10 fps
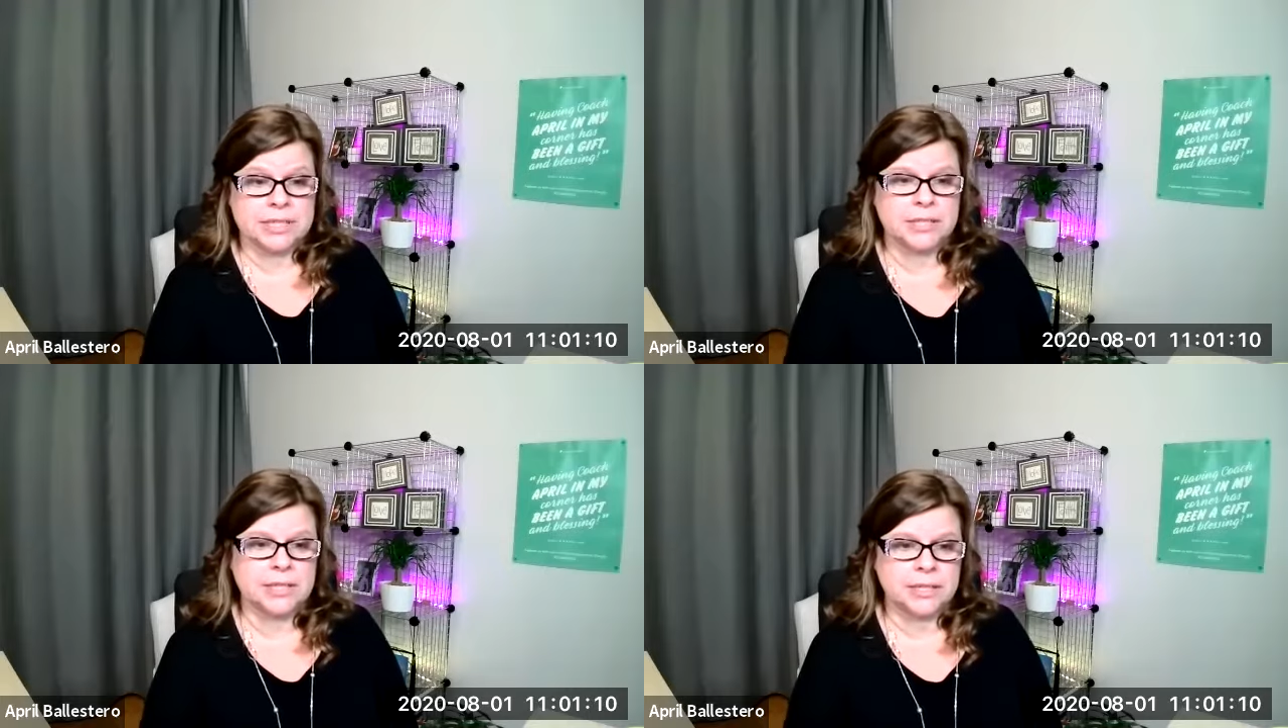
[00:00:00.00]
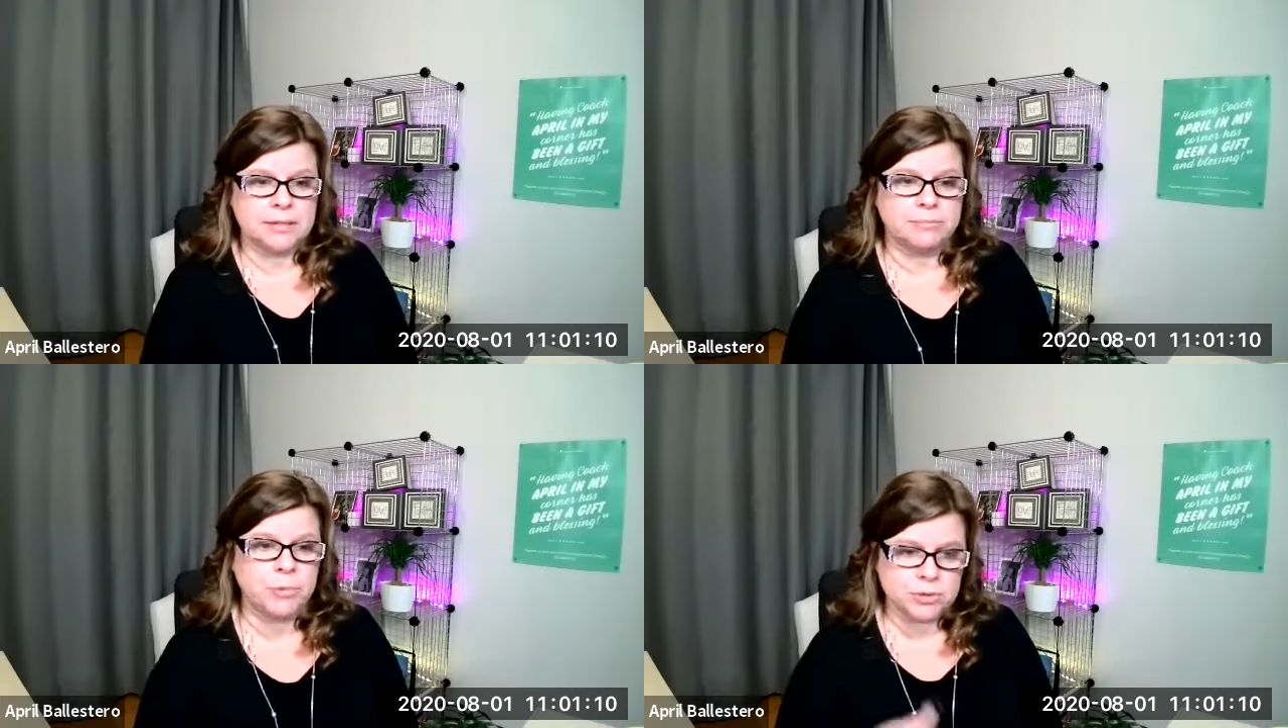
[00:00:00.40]
in
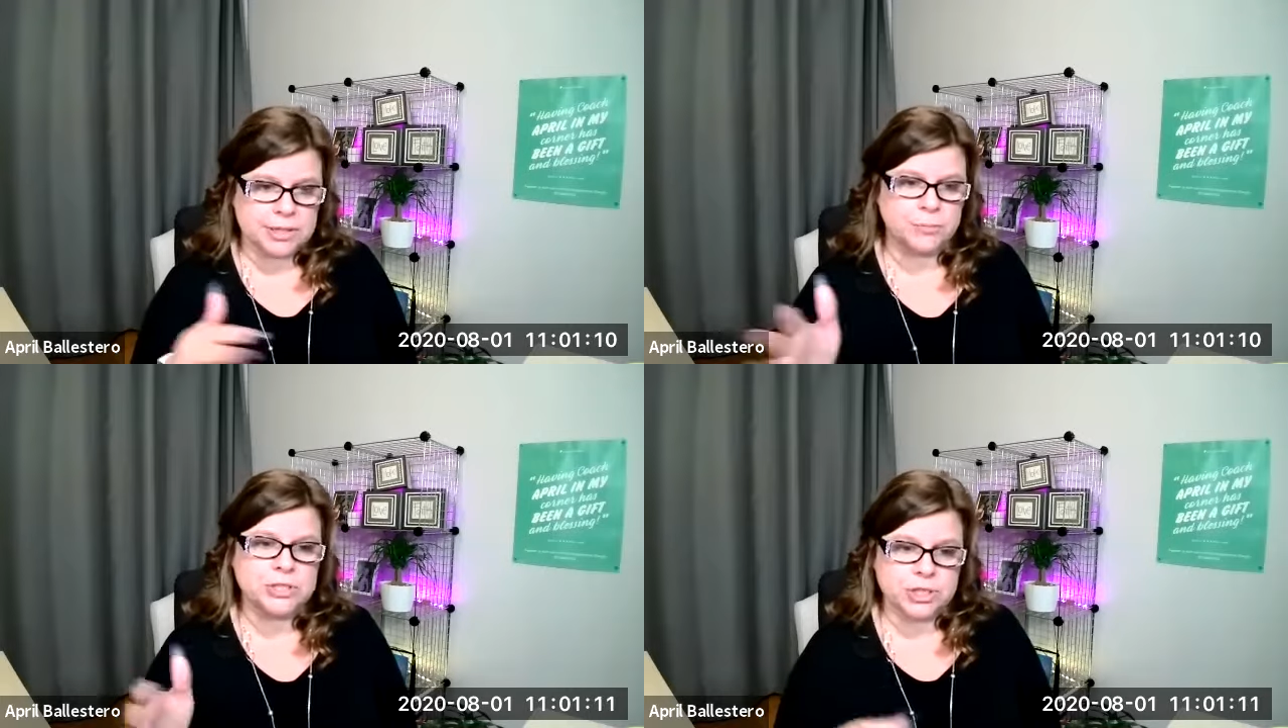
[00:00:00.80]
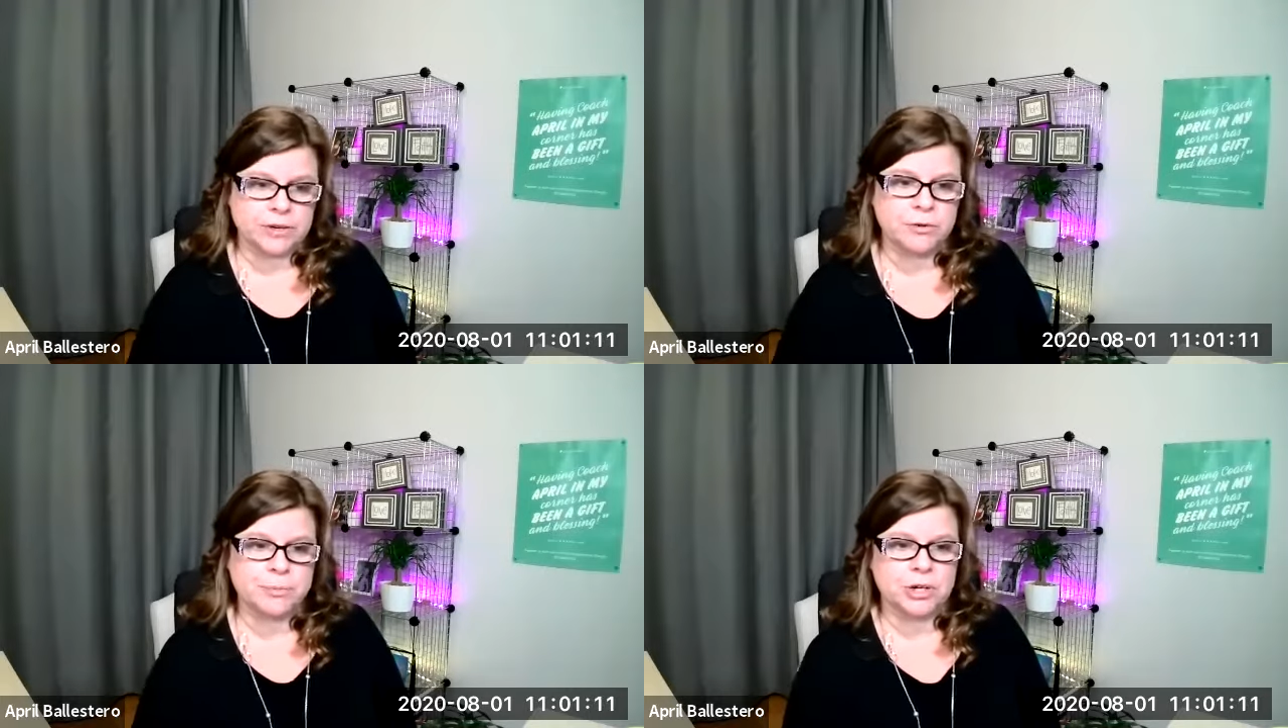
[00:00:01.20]
the posts that we
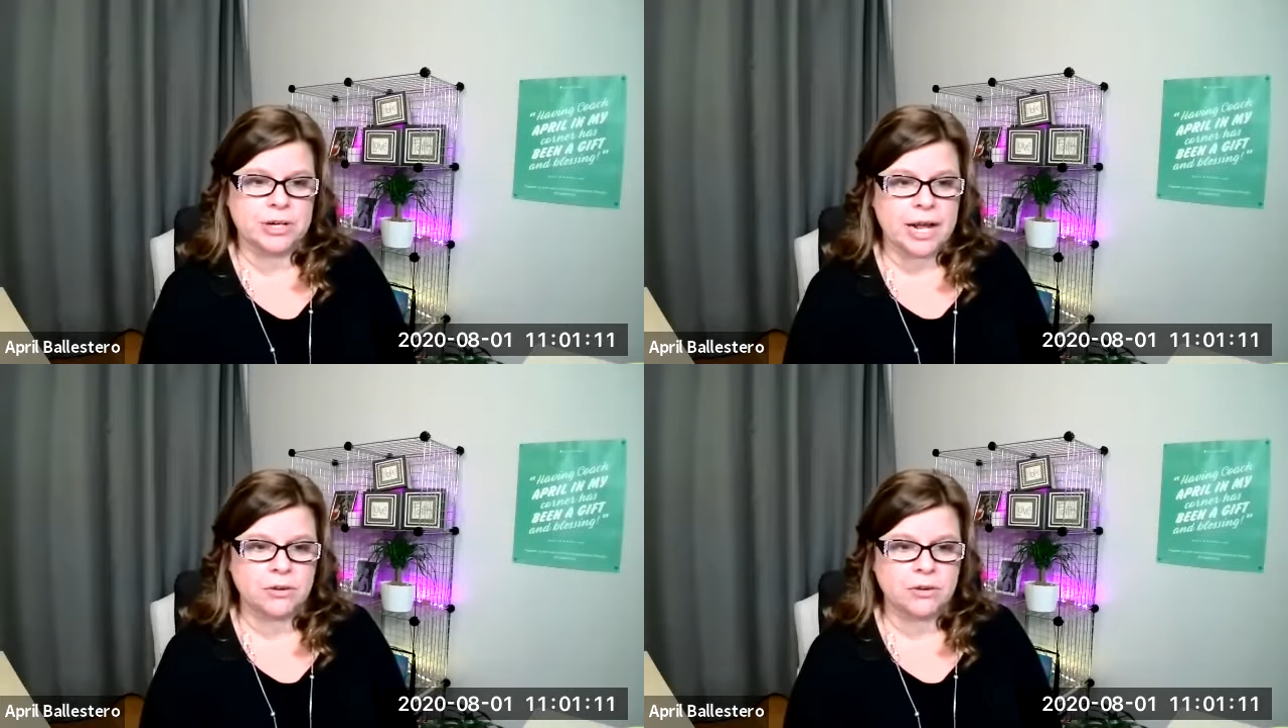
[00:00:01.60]
share from here on out,